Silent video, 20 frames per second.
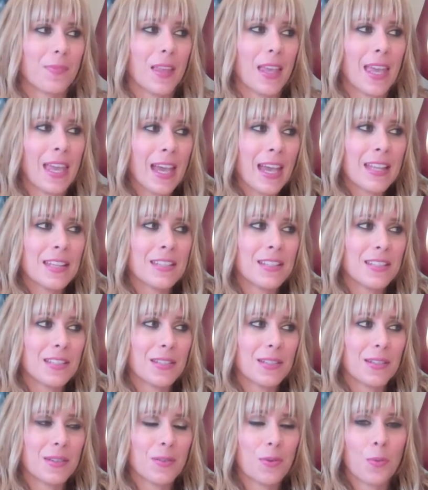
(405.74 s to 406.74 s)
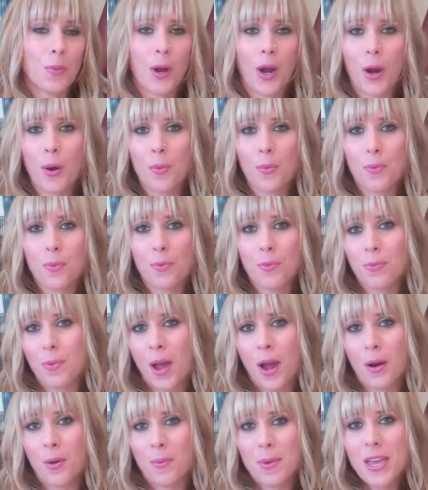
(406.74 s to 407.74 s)
and where
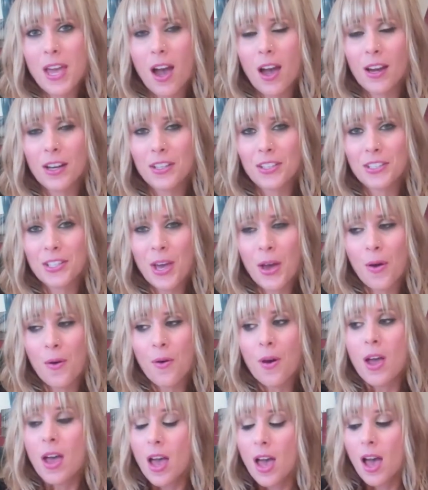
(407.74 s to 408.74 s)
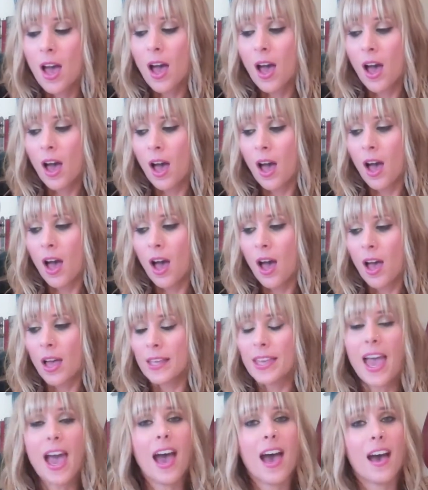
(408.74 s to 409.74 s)
we are. So
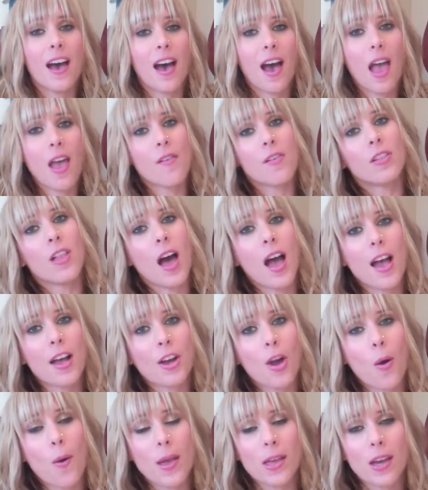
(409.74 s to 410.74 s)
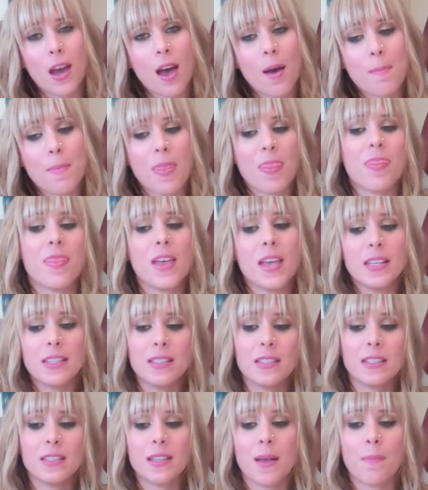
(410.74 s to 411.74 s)
yeah, I have a lot going on, but
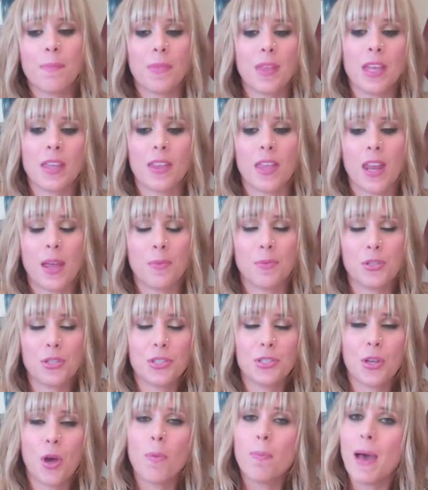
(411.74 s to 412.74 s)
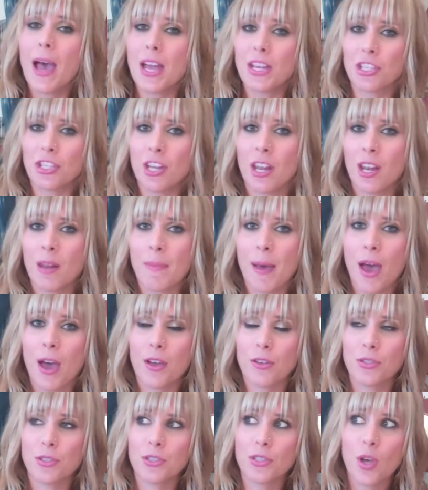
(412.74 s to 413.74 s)
this is something that I'm just so passionate
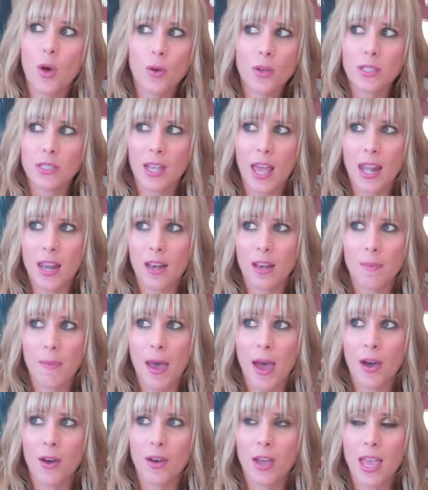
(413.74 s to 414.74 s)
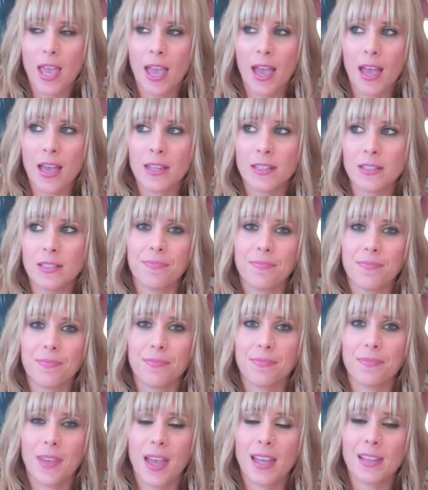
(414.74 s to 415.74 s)
about and so excited about, and
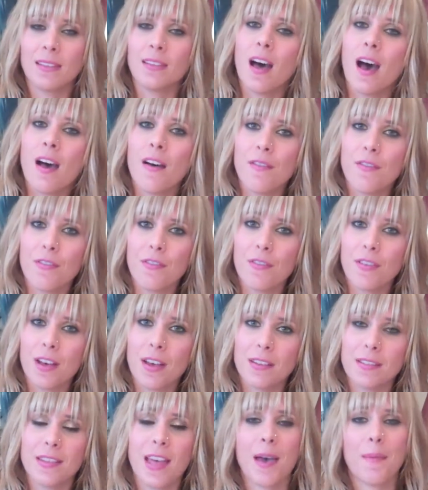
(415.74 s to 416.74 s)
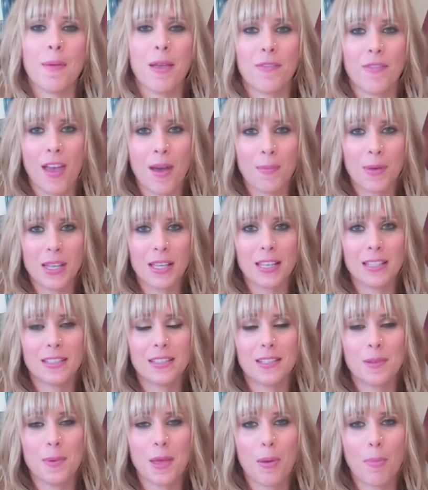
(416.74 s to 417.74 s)
I love that my family gets
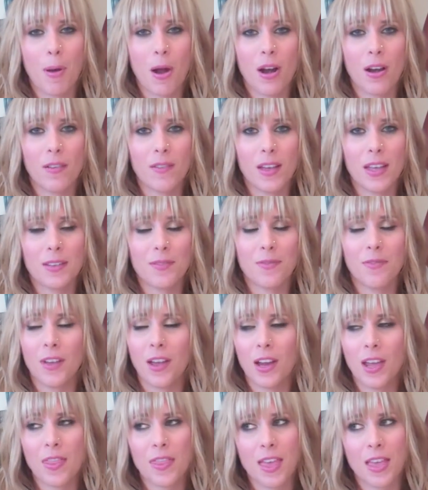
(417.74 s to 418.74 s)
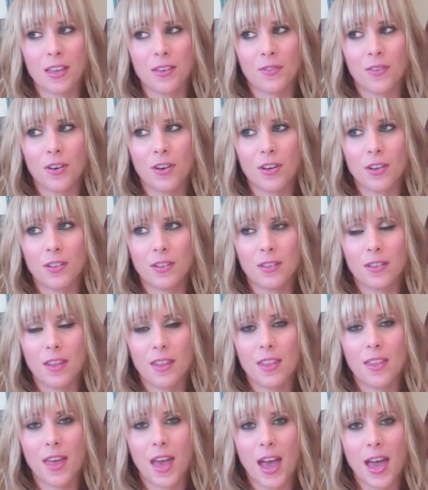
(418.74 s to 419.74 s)
to be a part of it. I'm very thankful
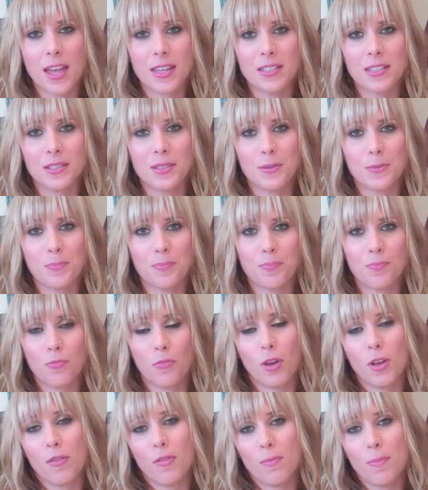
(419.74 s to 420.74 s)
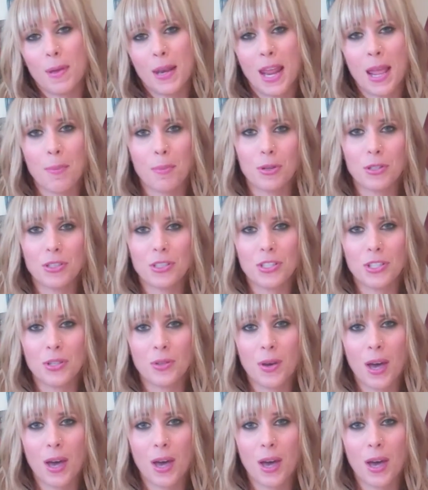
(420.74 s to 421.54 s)
that we've been able to